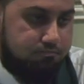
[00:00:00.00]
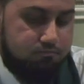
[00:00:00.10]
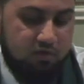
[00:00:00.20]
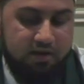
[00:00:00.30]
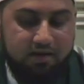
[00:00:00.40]

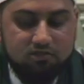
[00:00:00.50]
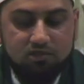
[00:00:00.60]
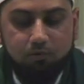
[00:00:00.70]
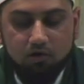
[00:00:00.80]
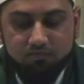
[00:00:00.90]
They're not actually
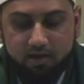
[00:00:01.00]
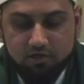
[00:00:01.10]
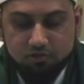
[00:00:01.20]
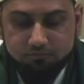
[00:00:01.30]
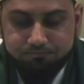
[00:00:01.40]
part of the
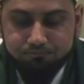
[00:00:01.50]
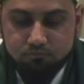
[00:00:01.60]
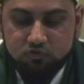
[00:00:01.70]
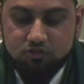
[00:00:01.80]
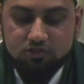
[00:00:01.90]
action,
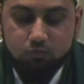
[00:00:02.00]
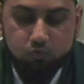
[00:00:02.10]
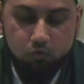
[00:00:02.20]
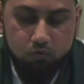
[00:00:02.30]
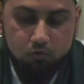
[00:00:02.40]
such as
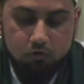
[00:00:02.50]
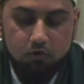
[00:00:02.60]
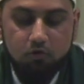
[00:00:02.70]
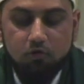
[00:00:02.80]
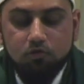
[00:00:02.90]
wudu,
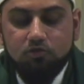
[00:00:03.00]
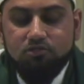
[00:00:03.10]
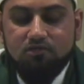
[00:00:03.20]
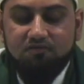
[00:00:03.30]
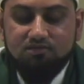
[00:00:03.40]
such
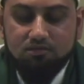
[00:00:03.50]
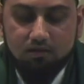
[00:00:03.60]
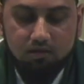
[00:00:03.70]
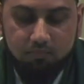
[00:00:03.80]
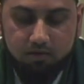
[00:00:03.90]
as facing the
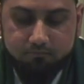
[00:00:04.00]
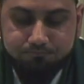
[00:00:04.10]
Qibla,